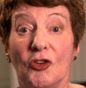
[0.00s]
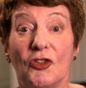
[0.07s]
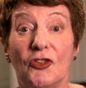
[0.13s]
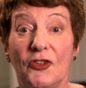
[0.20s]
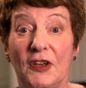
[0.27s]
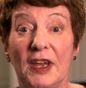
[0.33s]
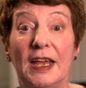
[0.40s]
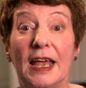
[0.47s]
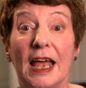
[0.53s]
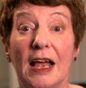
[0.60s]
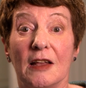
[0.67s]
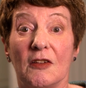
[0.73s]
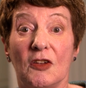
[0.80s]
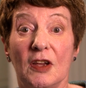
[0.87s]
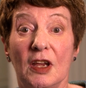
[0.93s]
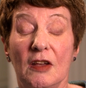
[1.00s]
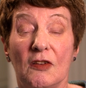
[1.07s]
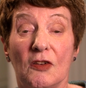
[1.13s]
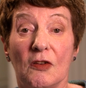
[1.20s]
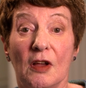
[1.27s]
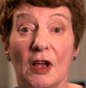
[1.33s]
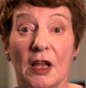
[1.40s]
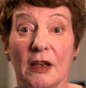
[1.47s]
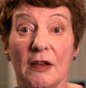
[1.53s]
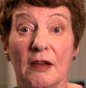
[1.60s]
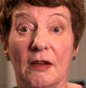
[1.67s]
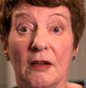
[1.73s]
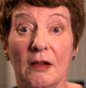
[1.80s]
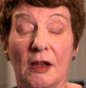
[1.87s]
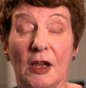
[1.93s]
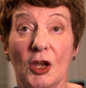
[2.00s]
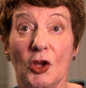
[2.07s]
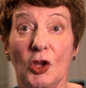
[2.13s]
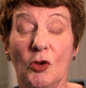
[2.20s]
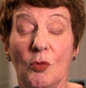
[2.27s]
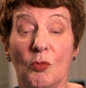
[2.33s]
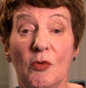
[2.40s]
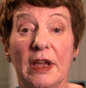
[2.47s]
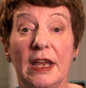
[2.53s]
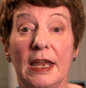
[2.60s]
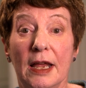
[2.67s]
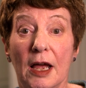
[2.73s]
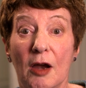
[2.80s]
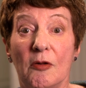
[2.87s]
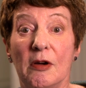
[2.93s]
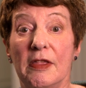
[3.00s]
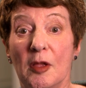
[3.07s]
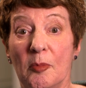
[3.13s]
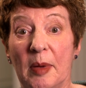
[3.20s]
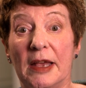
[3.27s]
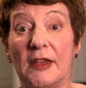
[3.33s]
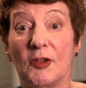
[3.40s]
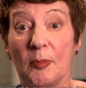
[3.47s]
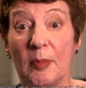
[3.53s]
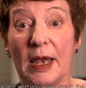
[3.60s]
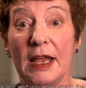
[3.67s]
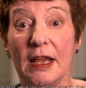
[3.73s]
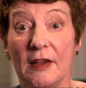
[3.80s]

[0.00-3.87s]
just stick at it, and you know, you really are in the best